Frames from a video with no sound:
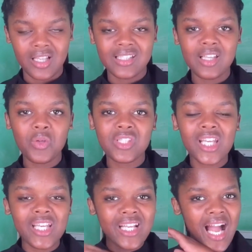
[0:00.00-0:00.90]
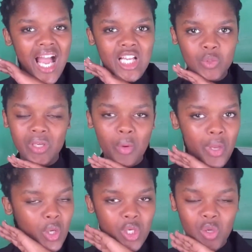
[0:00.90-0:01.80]
So, guys, what are
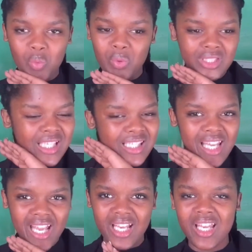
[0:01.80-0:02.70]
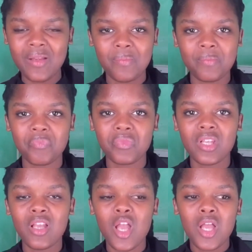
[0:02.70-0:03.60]
we gonna say?
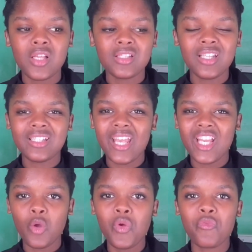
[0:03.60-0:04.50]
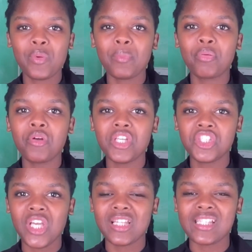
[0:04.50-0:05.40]
We've been
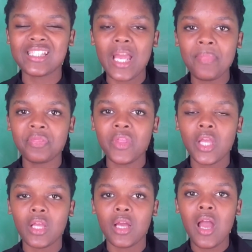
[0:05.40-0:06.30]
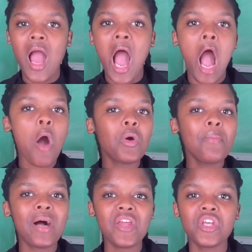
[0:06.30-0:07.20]
preaching the same thing.
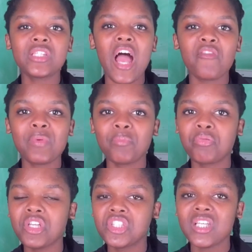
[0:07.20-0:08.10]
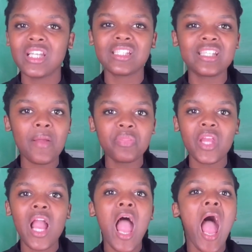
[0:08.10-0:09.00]
Our mothers have been preaching the same
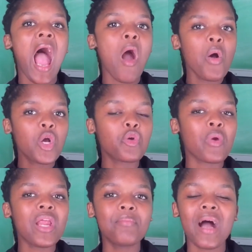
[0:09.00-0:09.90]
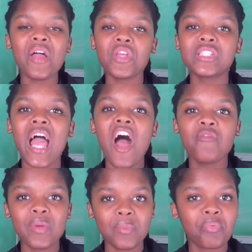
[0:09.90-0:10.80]
thing. Our grandmothers
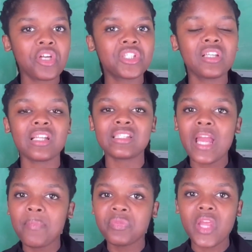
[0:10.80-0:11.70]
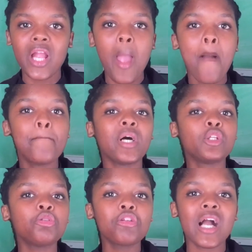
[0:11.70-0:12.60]
have been preaching the same thing.
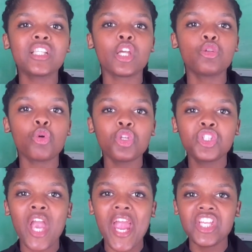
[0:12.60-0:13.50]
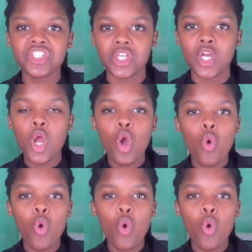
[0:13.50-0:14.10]
But you guys are not changing.